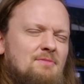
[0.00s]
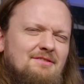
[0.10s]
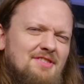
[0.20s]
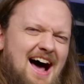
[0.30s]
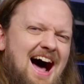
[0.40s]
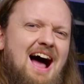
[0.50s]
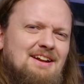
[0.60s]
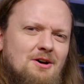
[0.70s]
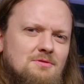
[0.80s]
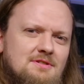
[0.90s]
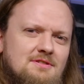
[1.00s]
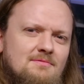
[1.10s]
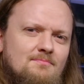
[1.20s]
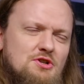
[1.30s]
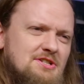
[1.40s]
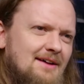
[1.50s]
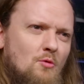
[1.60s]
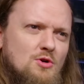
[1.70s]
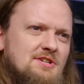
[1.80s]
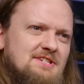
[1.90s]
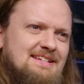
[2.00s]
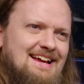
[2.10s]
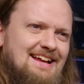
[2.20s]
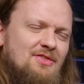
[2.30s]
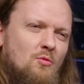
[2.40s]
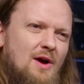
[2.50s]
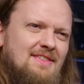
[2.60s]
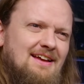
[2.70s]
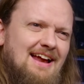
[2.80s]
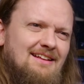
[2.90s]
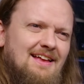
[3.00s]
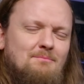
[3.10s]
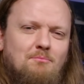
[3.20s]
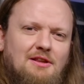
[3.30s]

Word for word: even the high notes just have more sustain and the way they kind of like